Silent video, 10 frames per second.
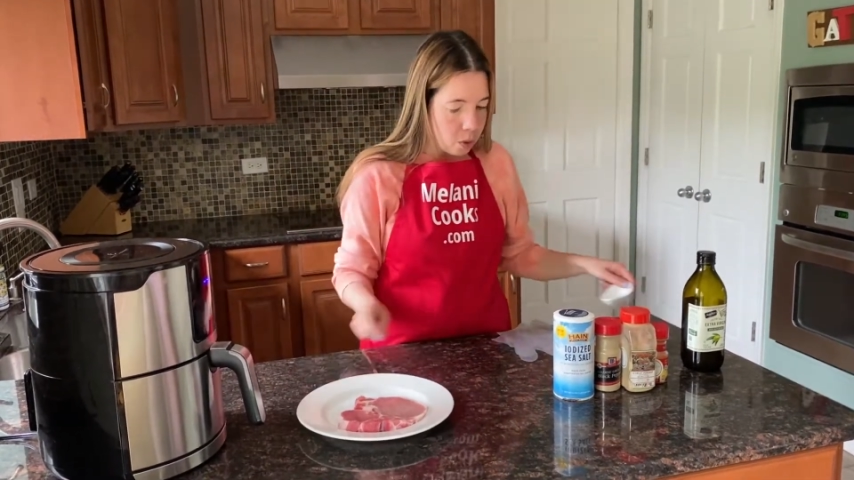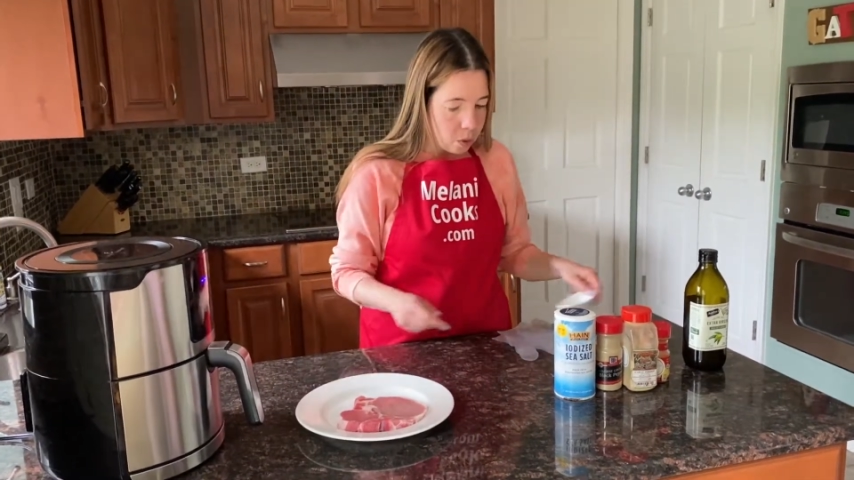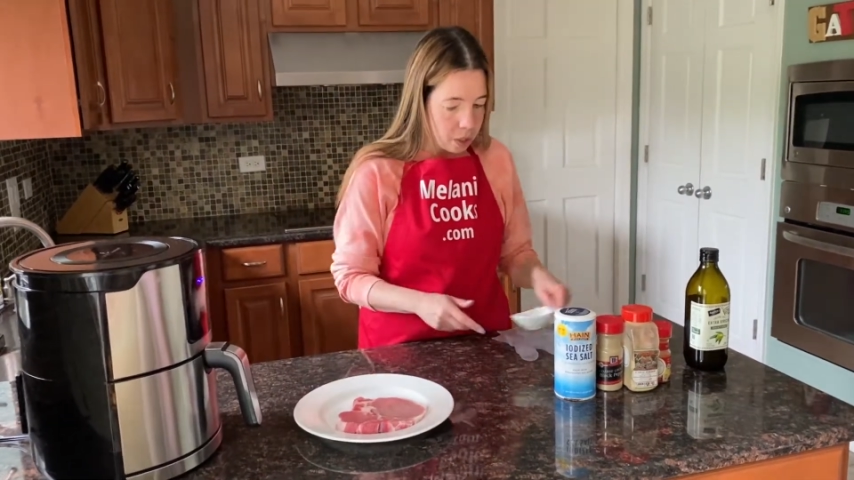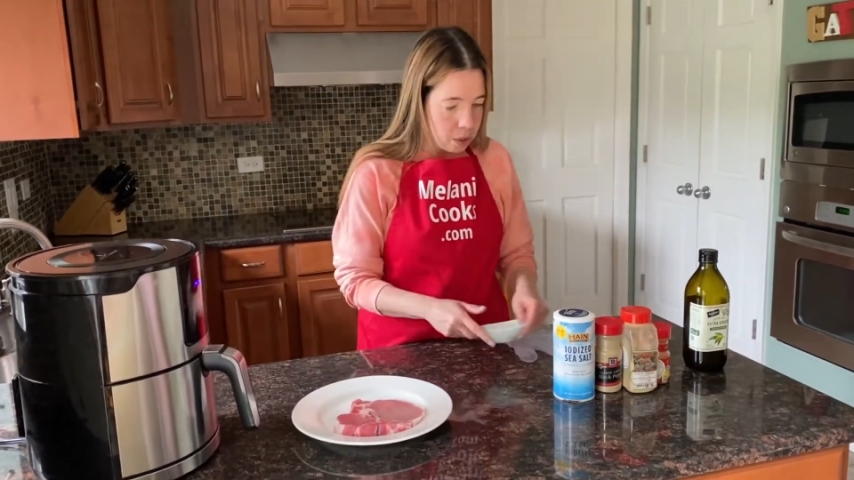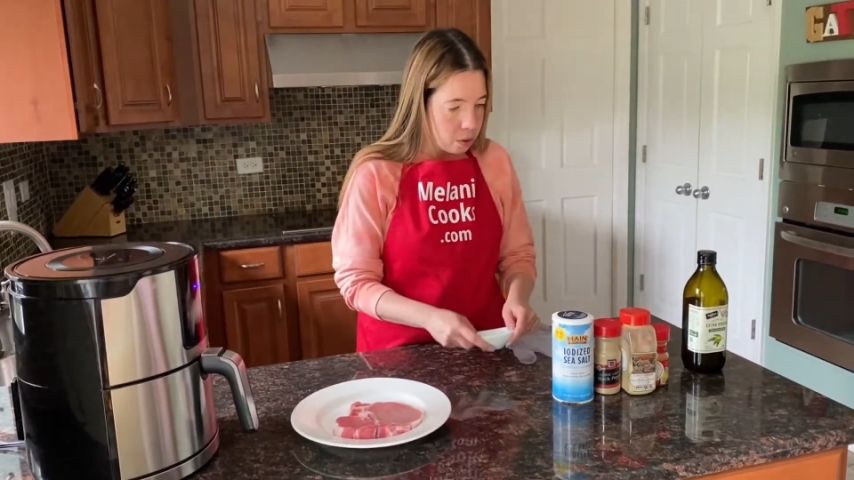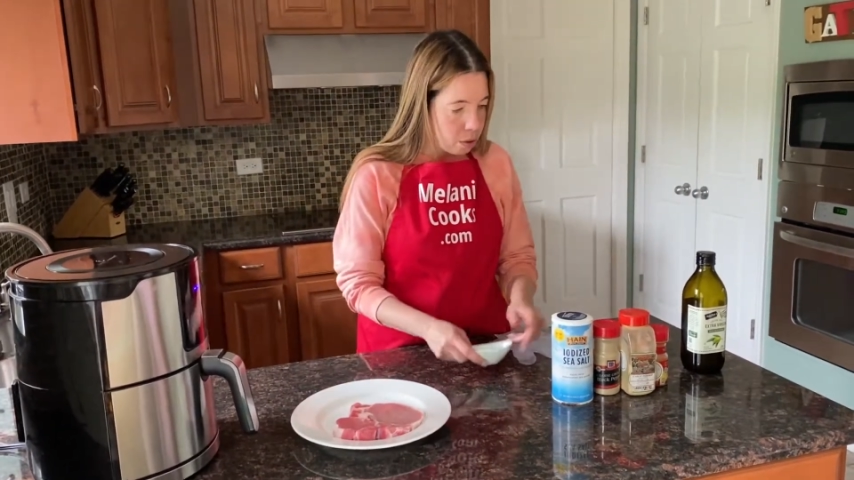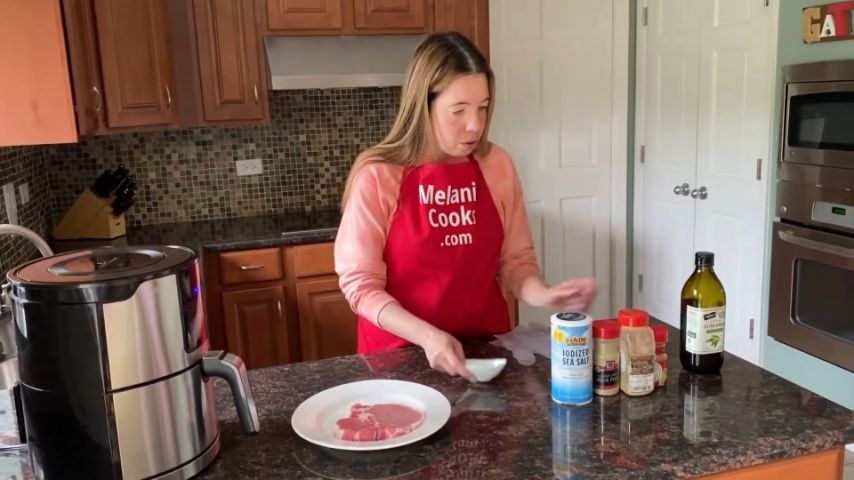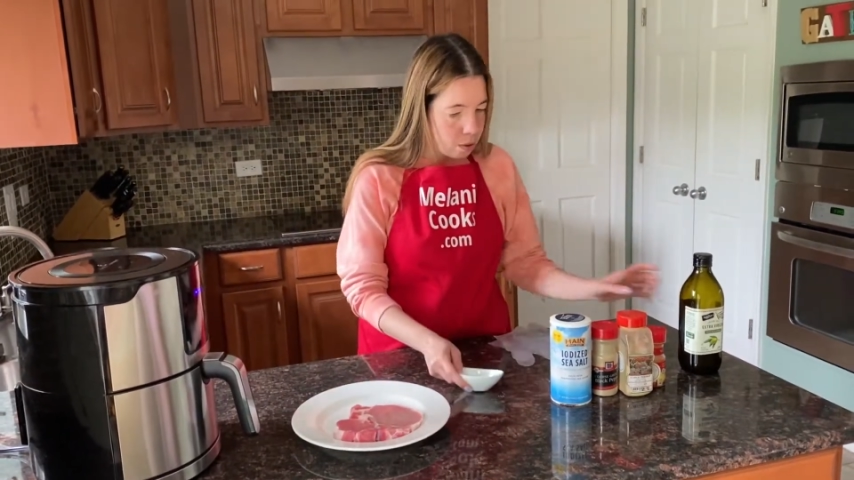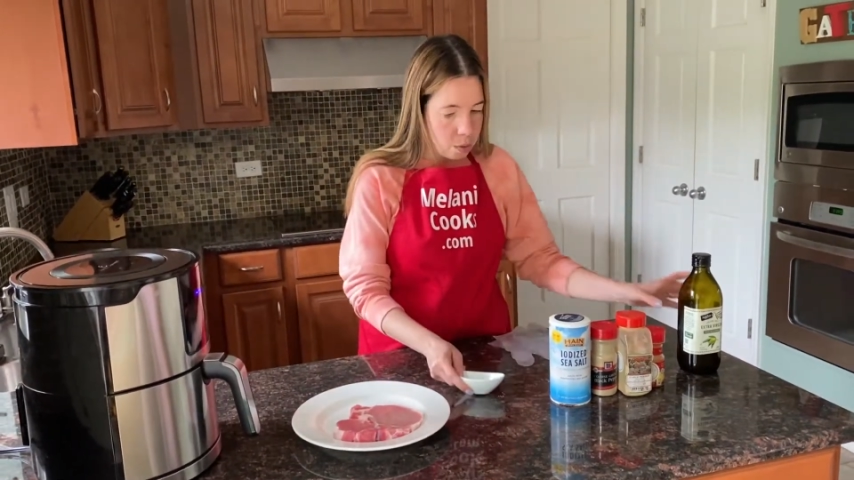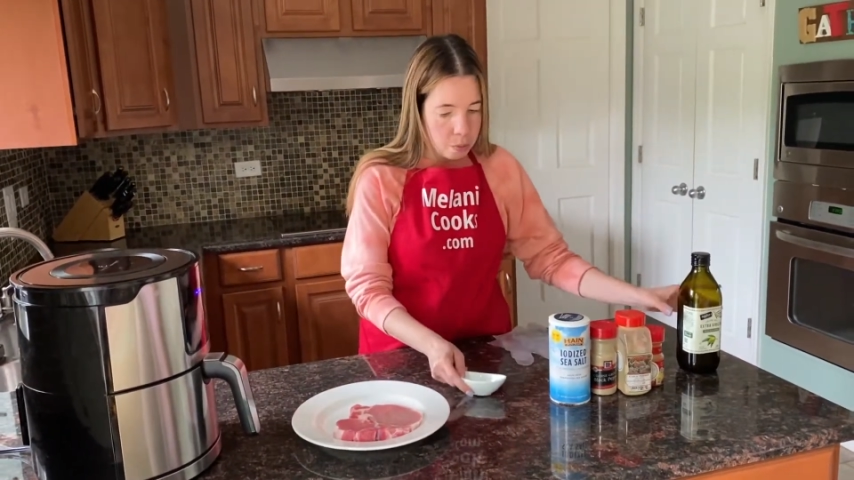going
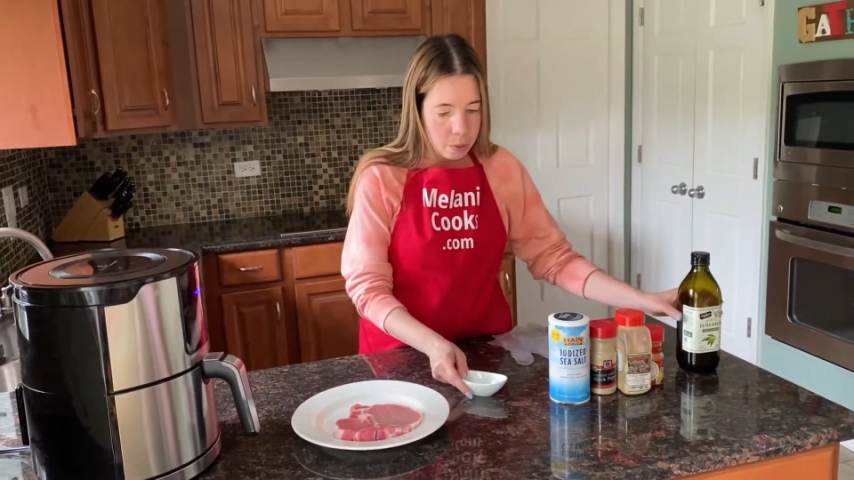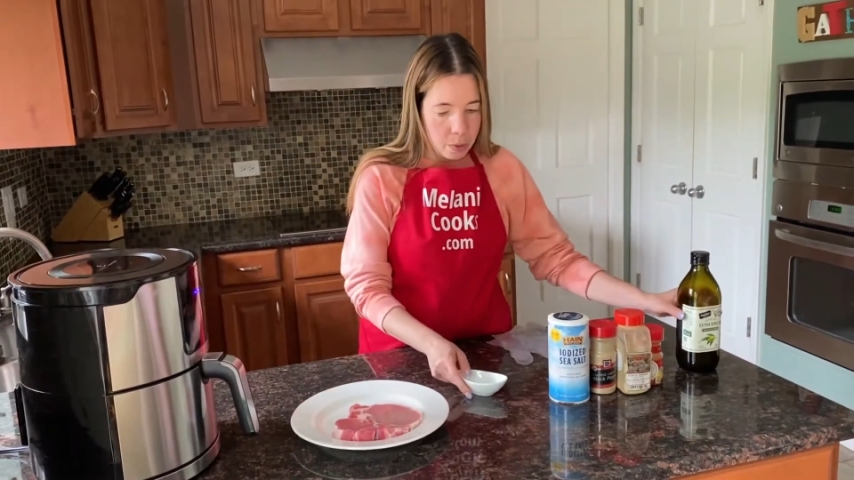to